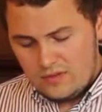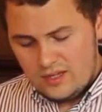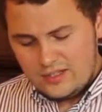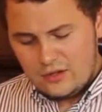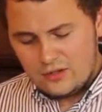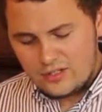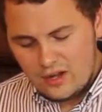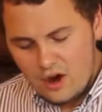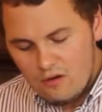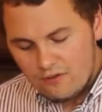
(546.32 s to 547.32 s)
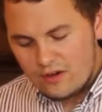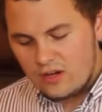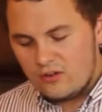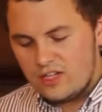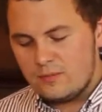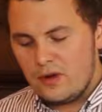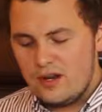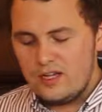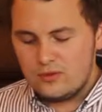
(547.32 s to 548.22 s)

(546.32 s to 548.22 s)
These costs are often increased by the need